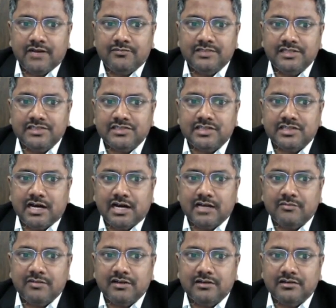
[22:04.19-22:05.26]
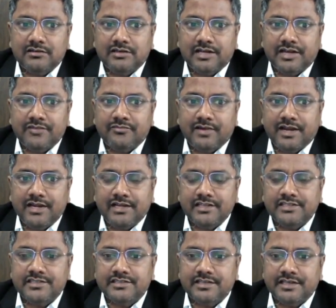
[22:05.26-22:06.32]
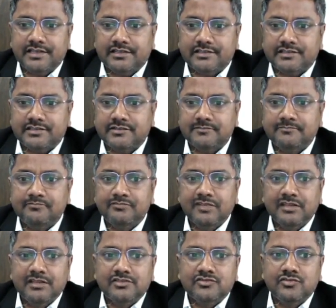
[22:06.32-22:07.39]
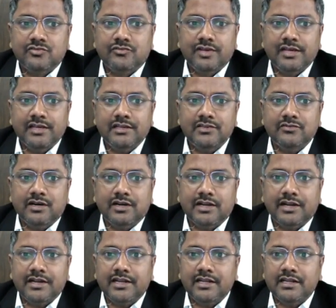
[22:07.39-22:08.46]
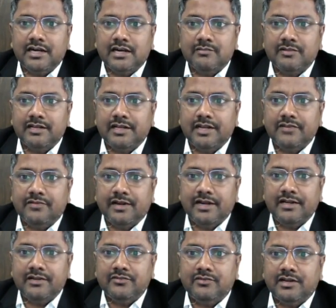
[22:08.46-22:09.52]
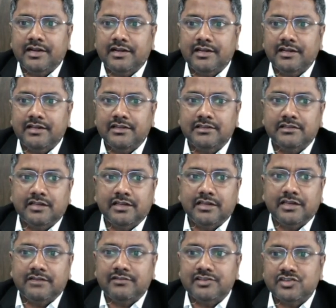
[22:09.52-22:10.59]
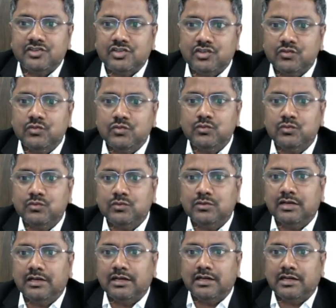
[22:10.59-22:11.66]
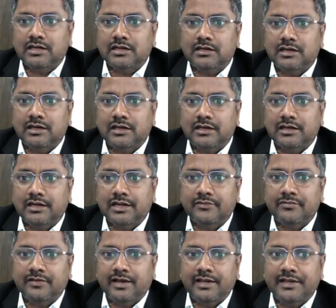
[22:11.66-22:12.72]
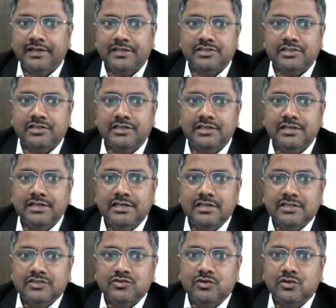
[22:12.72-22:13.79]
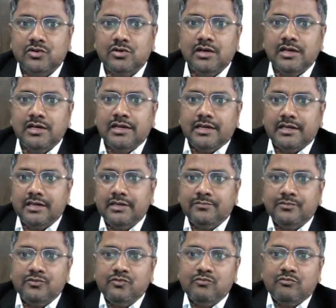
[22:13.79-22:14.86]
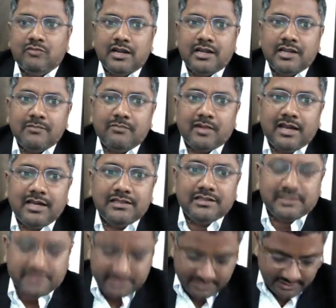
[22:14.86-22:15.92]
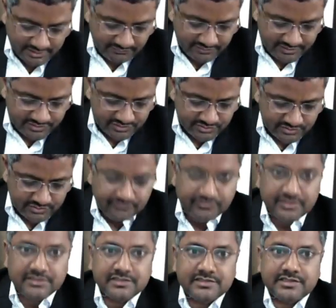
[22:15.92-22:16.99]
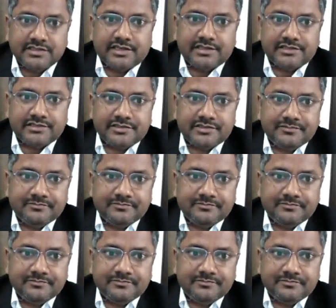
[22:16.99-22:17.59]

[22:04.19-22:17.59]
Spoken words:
this carbon graphite is 6. So where you are getting carbon graphite, you are getting in the equation 2 graphite. So if you multiply this equation with 6,